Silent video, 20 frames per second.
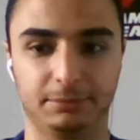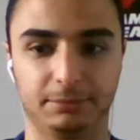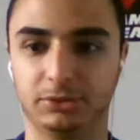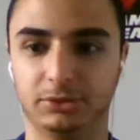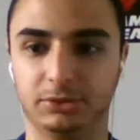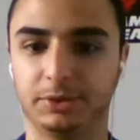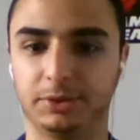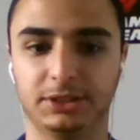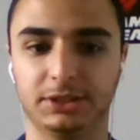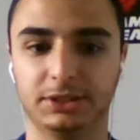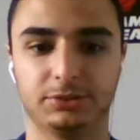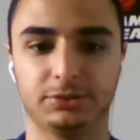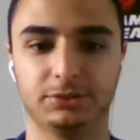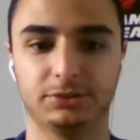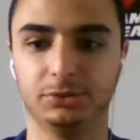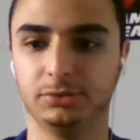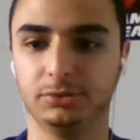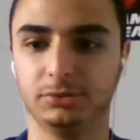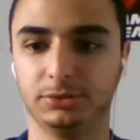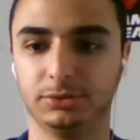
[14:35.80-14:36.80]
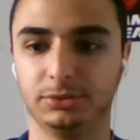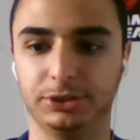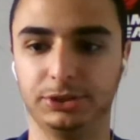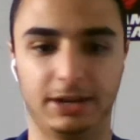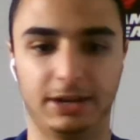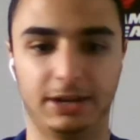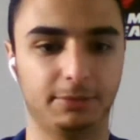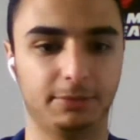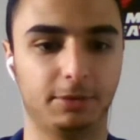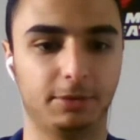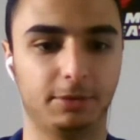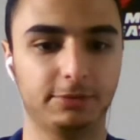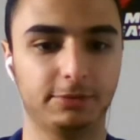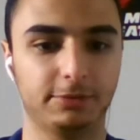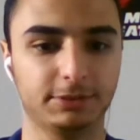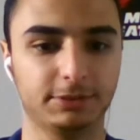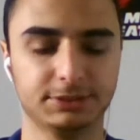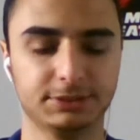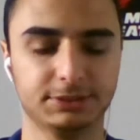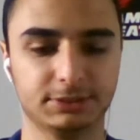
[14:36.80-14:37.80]
between the two, do you have a
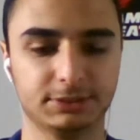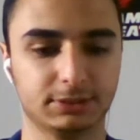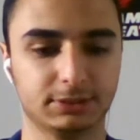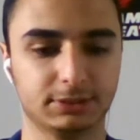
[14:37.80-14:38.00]
preference?